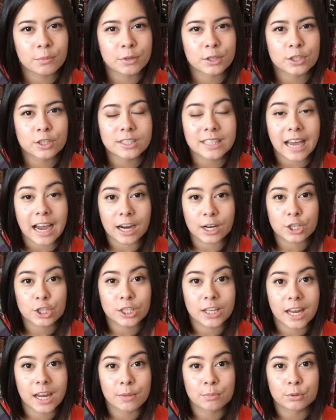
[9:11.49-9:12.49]
but she's
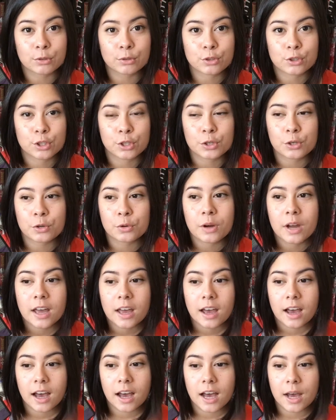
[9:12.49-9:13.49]
actually able to
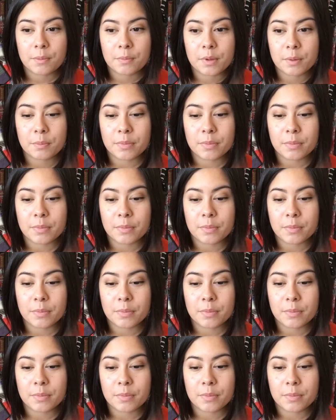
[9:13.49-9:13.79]
um,